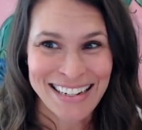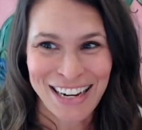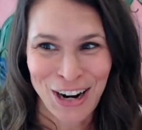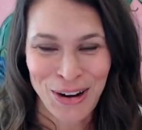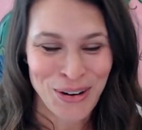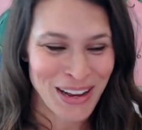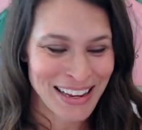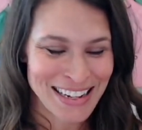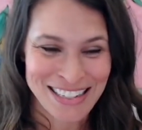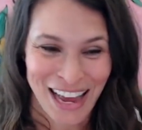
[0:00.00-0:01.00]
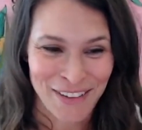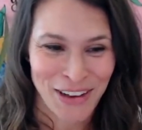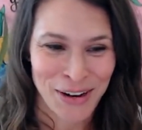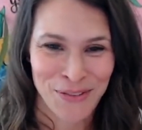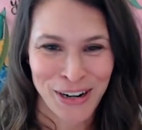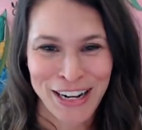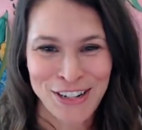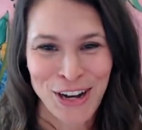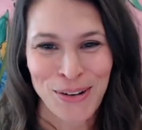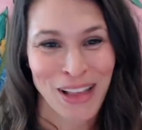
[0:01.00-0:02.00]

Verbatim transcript: you know, it's kind of like a running joke,